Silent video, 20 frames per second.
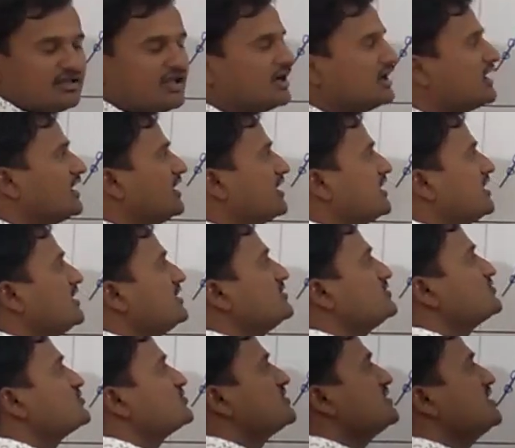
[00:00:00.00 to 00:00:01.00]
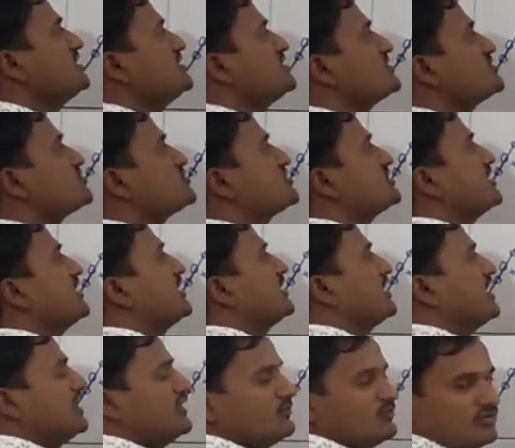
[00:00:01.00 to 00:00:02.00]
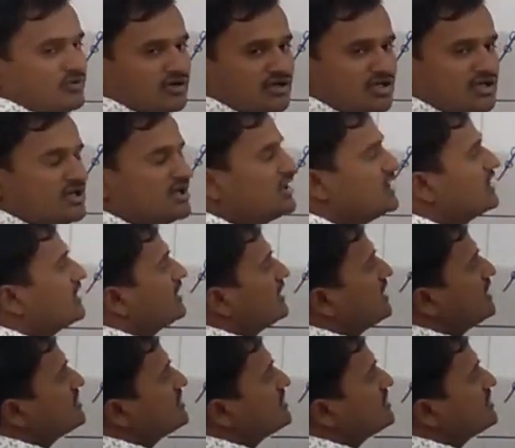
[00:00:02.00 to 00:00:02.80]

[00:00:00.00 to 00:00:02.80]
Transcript: that again gives the straight line only,